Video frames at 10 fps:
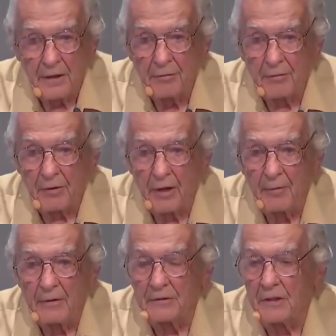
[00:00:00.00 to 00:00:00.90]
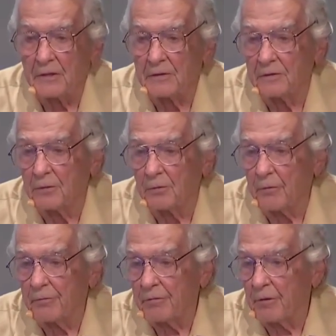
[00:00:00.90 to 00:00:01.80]
And if climate changes,
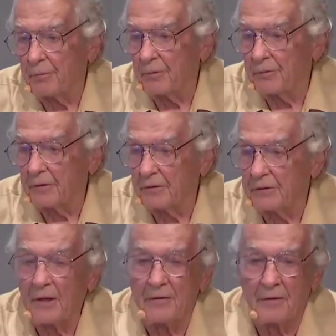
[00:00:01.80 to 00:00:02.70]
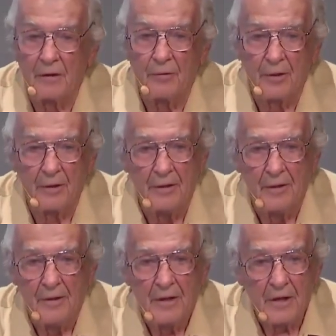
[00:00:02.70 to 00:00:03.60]
you have a 50% chance
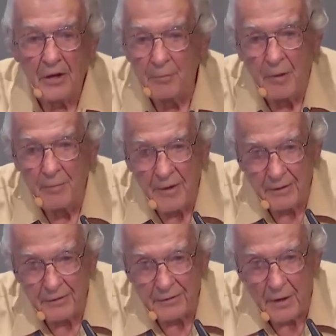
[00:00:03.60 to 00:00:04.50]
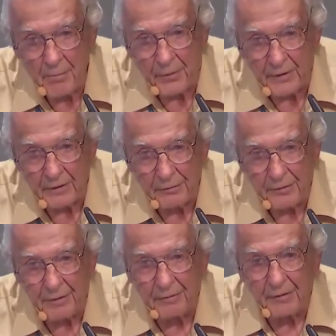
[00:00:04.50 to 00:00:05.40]
anyway, you got to be better someplace,
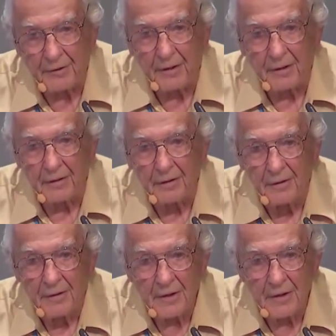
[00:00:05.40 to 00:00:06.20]
for heaven's sake.